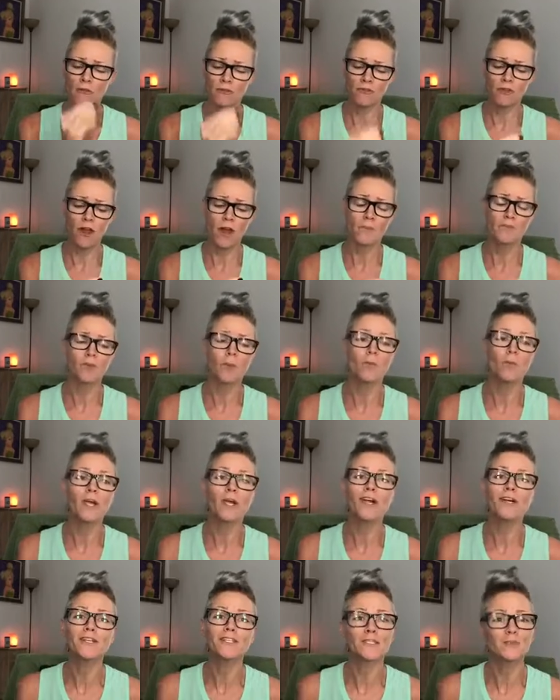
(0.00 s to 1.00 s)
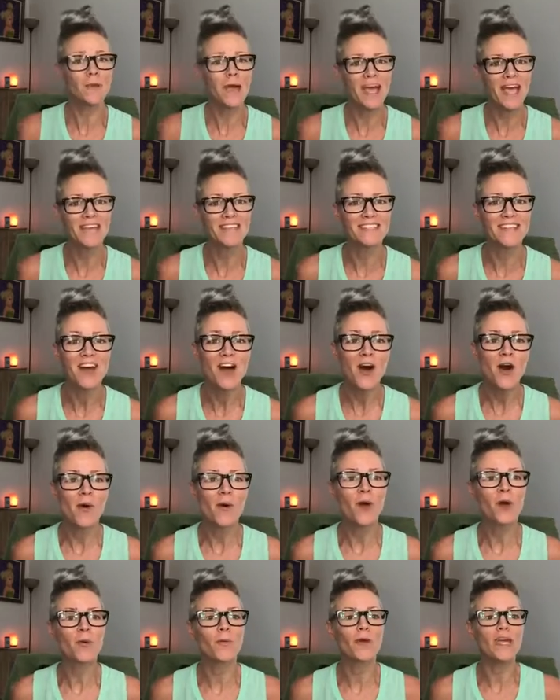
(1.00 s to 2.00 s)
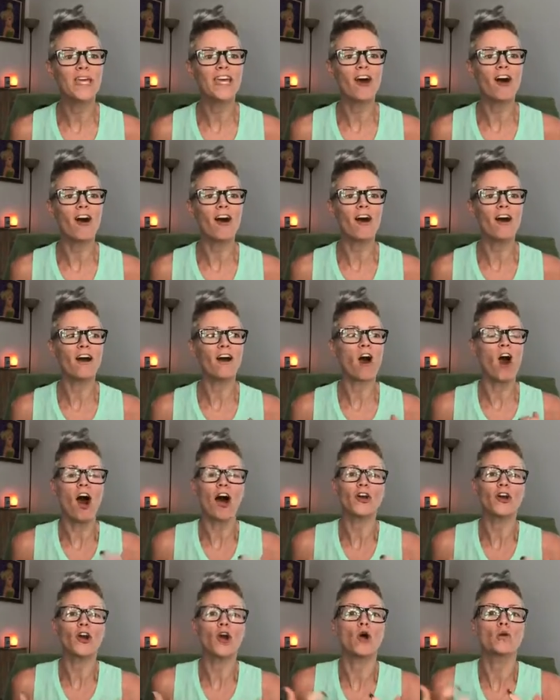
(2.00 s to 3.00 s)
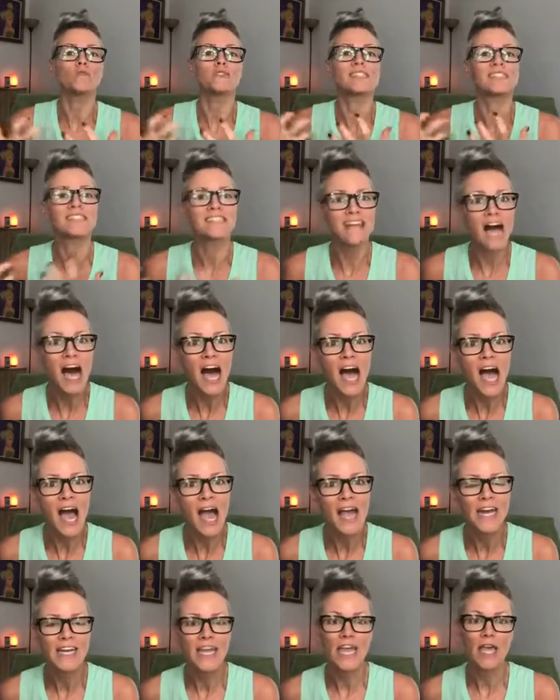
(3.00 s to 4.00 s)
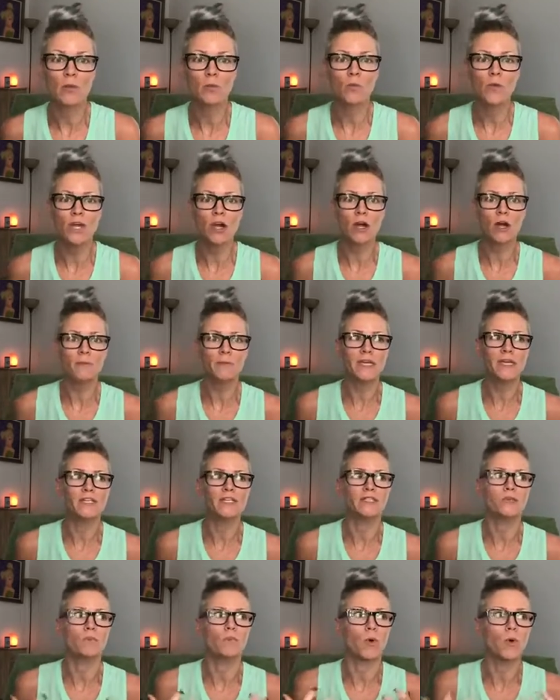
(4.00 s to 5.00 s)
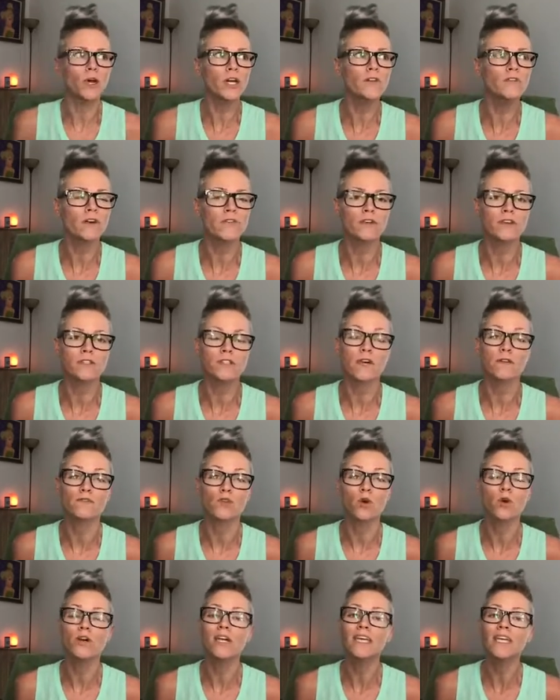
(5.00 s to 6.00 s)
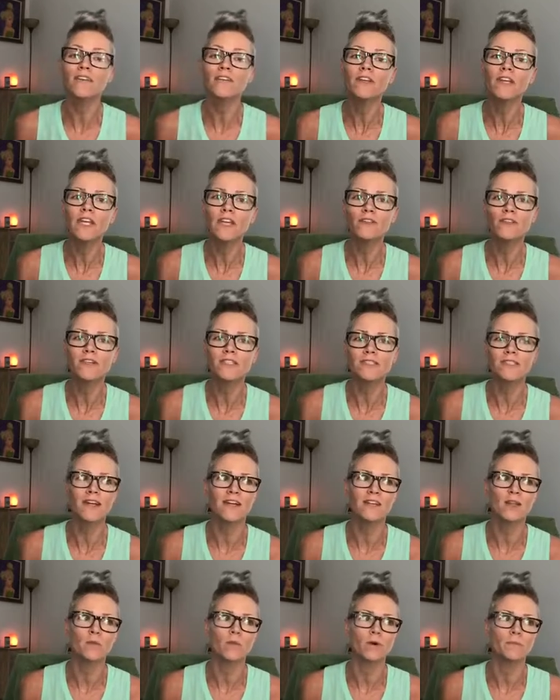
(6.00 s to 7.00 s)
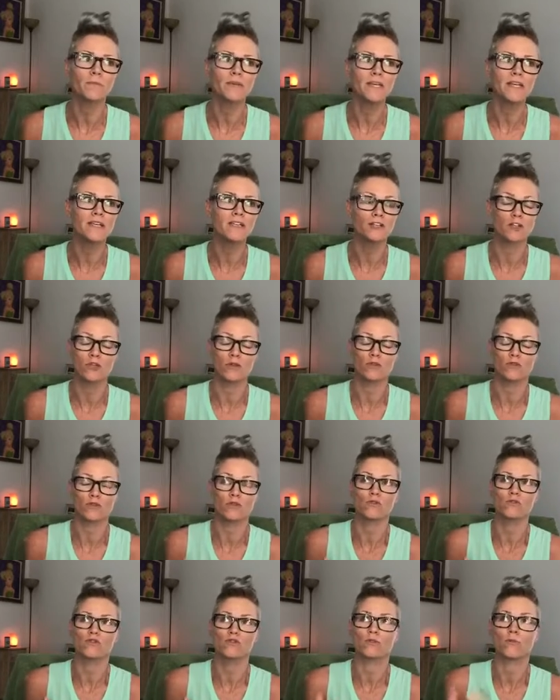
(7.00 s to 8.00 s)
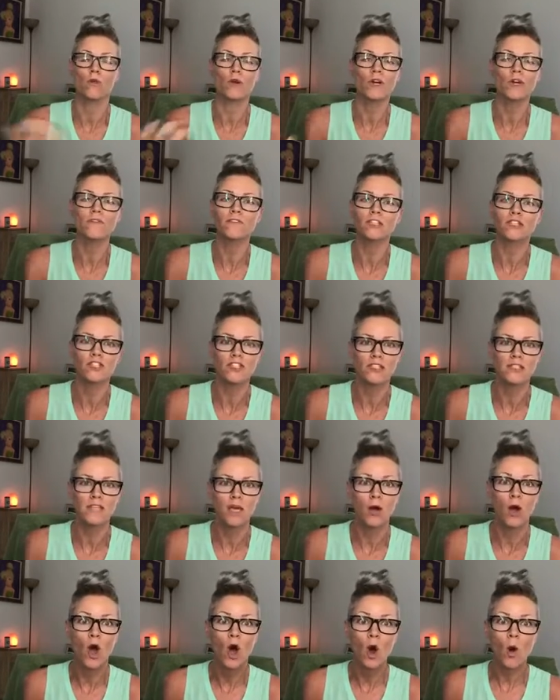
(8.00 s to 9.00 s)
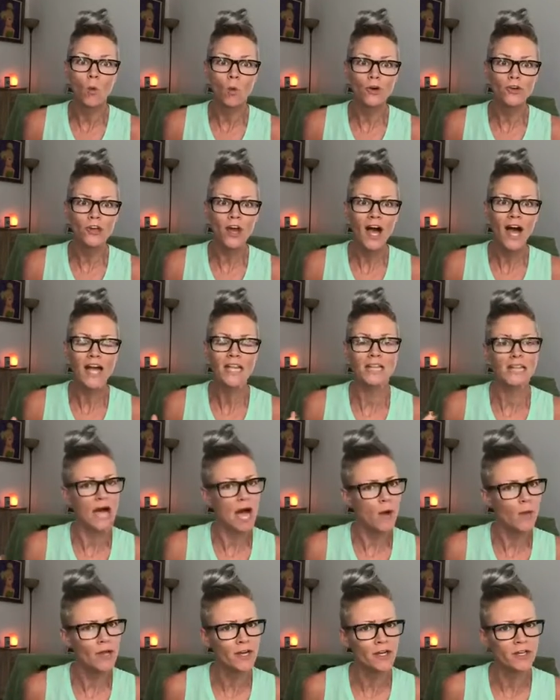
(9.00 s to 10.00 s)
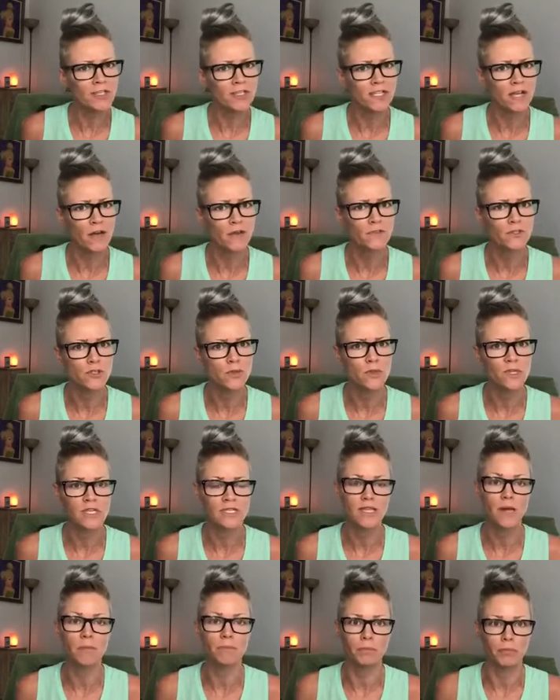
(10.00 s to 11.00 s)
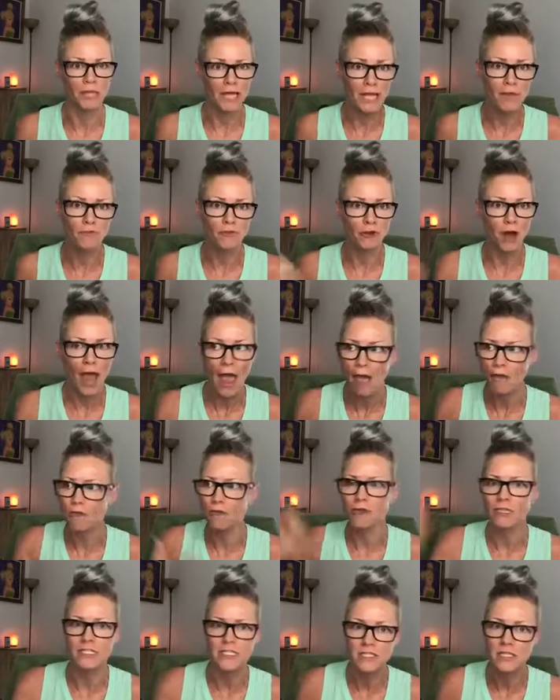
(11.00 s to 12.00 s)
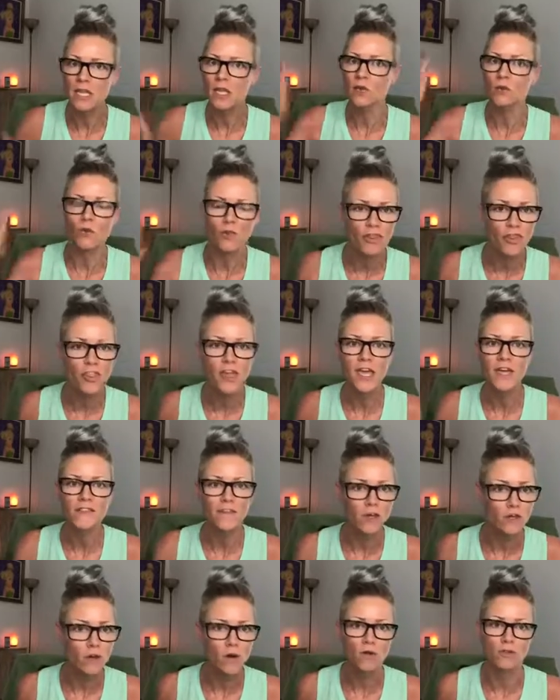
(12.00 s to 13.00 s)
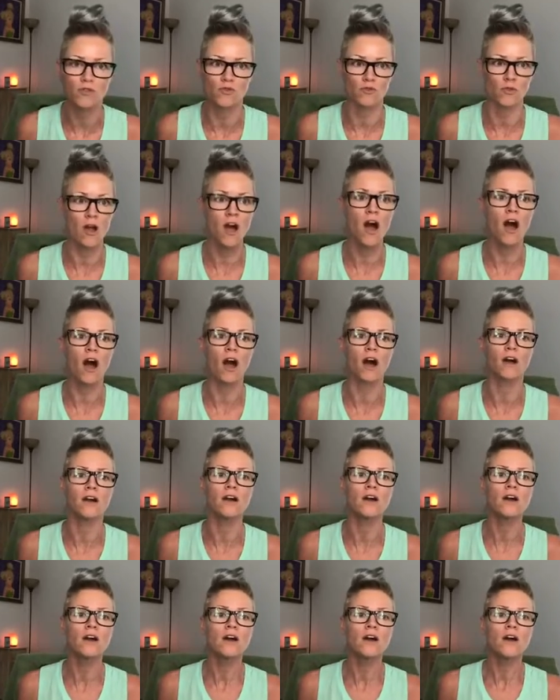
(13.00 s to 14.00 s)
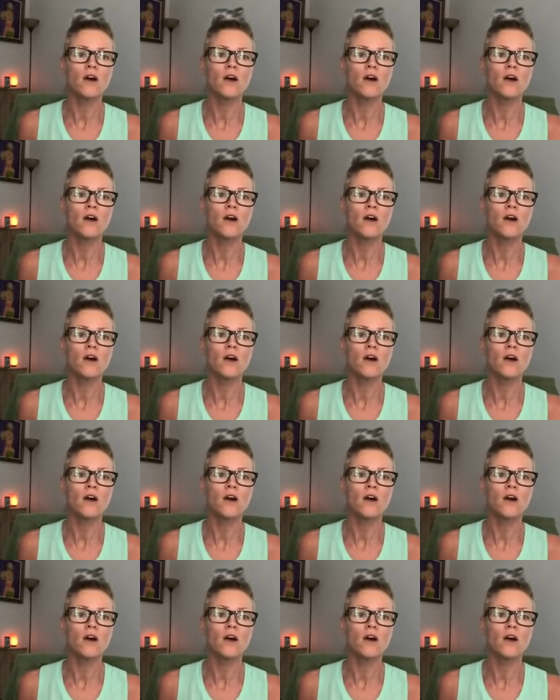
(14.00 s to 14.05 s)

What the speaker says: Sorry, when we are in a space where we are on our own side and we are being supportive of ourselves, or even if it's not that we're being, so supportive, it's just that we're not allowing ourselves to accept blame for every single thing that goes wrong,